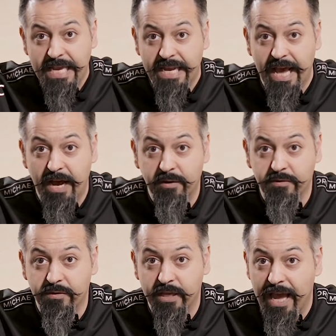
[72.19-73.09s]
Now
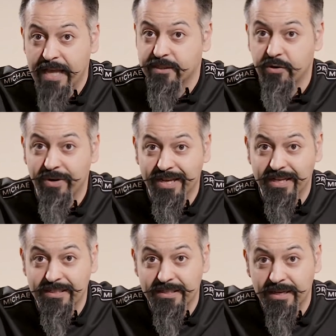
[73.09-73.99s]
the answer
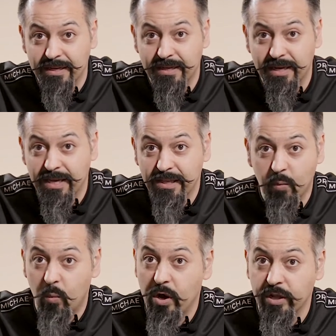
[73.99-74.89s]
is, either
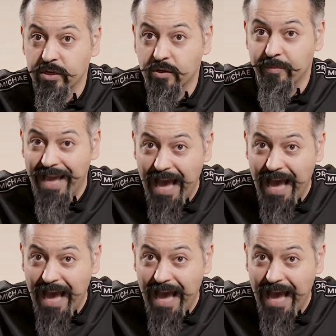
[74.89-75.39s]
one could be